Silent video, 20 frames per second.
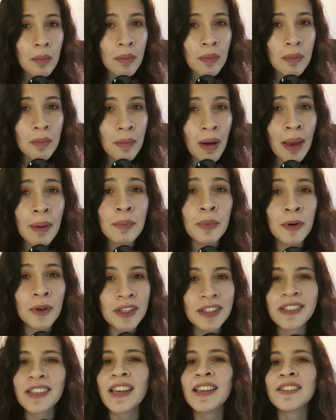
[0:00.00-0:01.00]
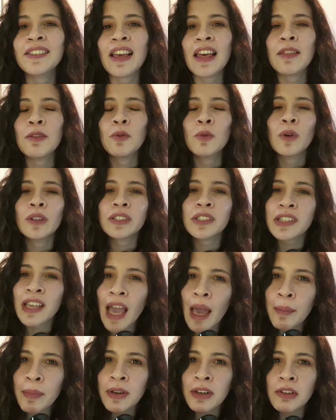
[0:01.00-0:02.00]
My point is that what's
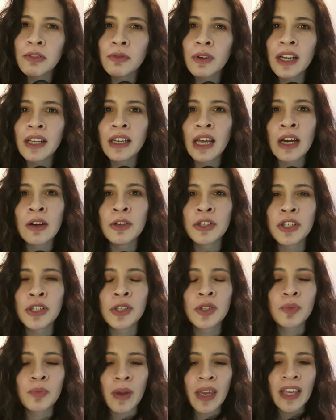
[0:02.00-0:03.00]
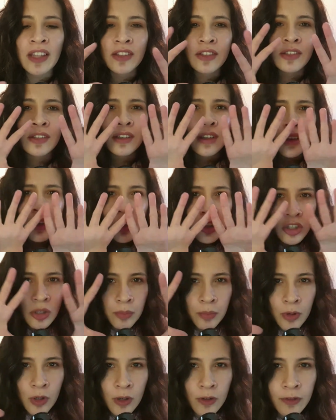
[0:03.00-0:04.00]
happening right now just paints the
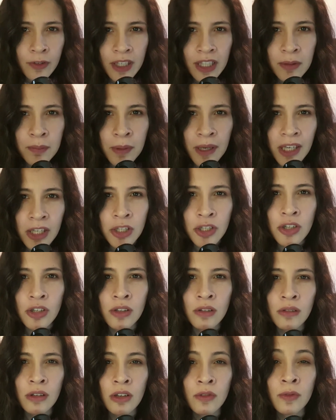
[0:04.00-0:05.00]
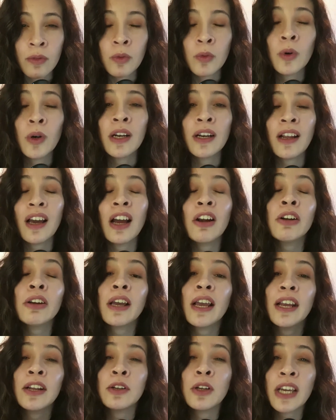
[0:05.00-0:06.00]
perfect picture of what our
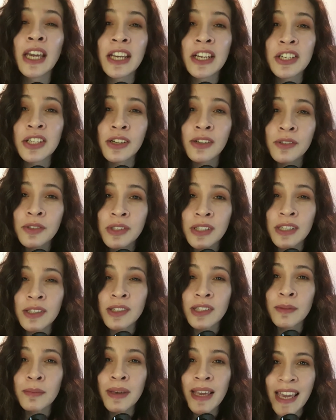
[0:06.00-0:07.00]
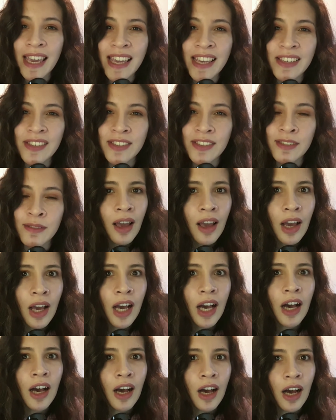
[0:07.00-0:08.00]
educational system is:
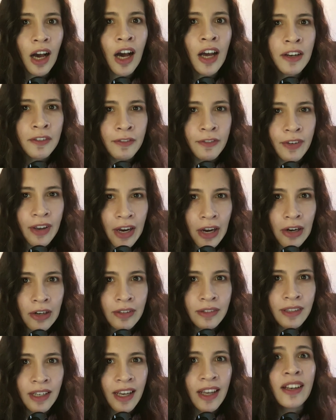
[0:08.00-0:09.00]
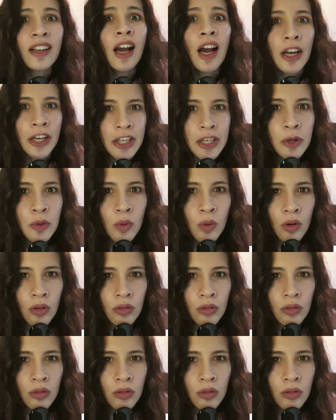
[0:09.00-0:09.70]
unfair and unequal.